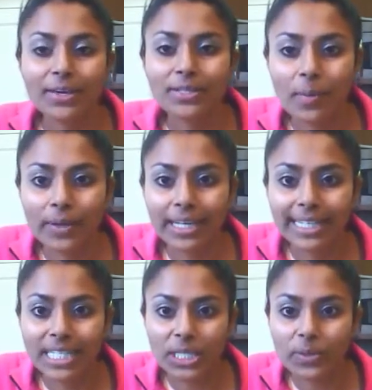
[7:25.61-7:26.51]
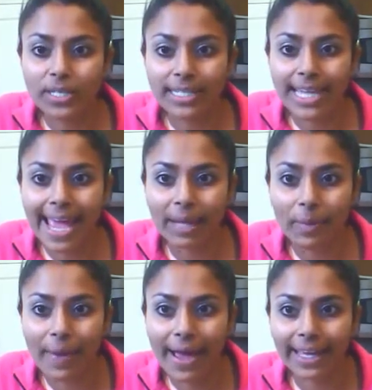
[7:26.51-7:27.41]
So I'm going to continue sauteing, I'll
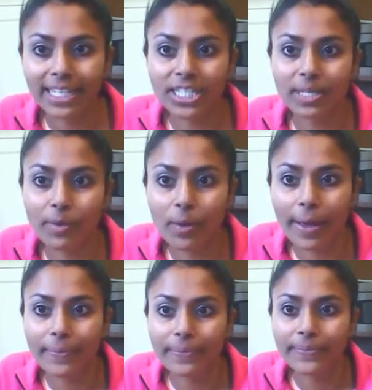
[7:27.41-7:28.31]
be back in just a moment.